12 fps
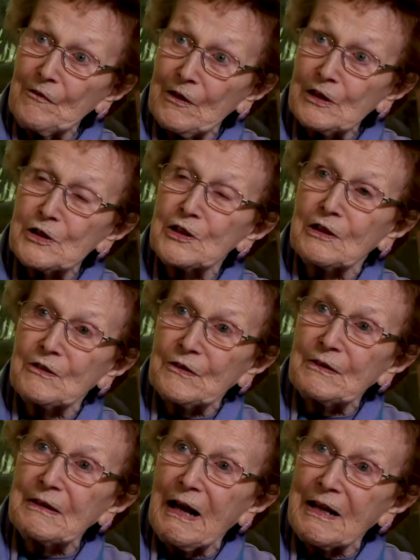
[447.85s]
our
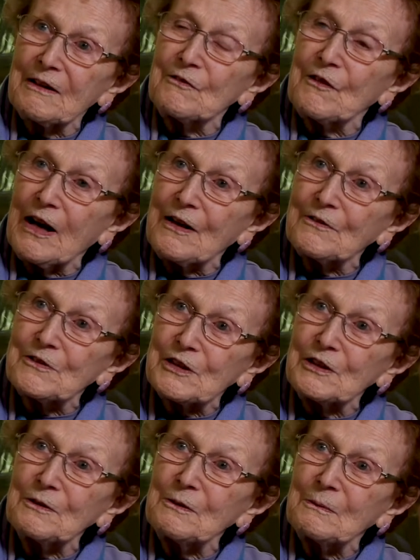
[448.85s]
children got involved
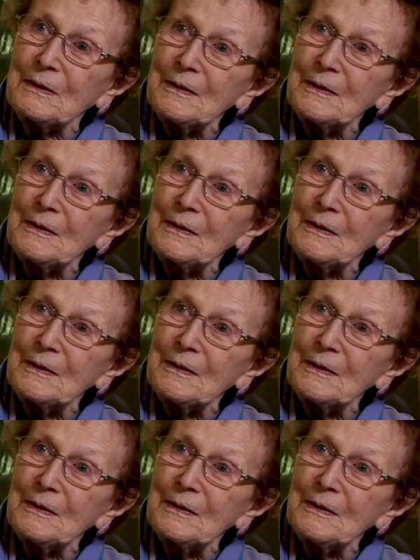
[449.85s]
too.